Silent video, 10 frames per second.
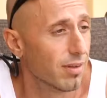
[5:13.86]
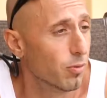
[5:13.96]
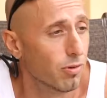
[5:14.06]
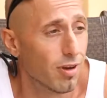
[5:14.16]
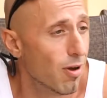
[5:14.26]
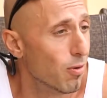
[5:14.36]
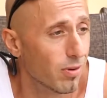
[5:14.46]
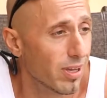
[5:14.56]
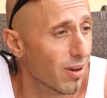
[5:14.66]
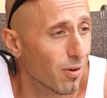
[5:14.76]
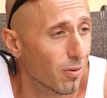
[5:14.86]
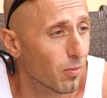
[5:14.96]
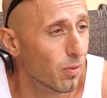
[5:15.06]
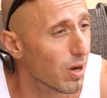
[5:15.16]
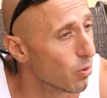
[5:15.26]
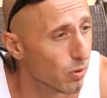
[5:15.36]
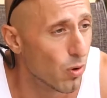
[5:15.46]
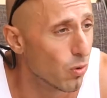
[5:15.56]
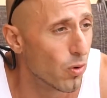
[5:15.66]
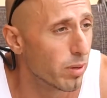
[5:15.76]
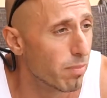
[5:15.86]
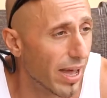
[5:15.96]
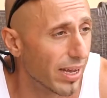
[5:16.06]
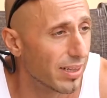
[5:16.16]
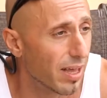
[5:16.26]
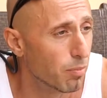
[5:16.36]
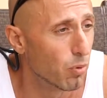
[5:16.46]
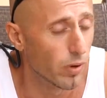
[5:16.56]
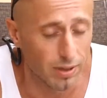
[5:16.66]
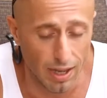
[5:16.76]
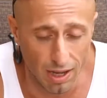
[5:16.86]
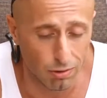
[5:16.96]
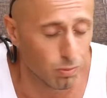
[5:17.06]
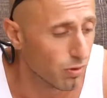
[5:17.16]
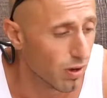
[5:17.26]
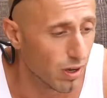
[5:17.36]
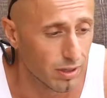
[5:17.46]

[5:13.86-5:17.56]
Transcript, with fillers: There was no, you know, no going back at that point. The house was gone.